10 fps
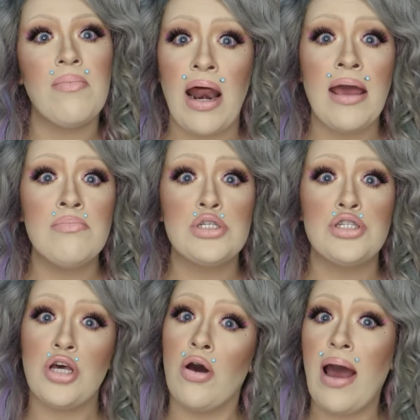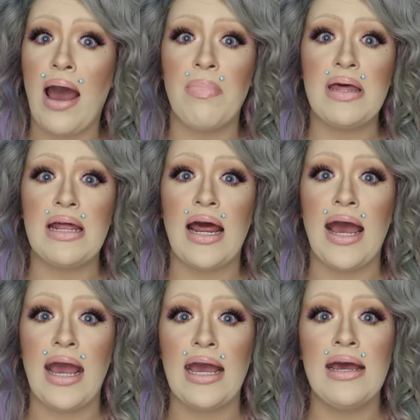but I am so happy that
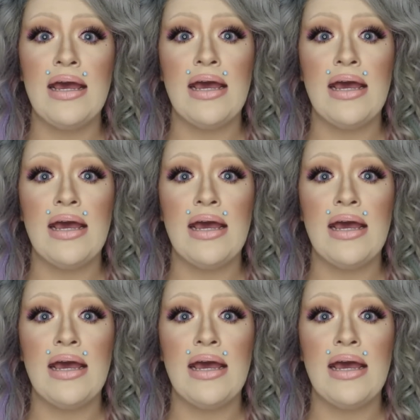I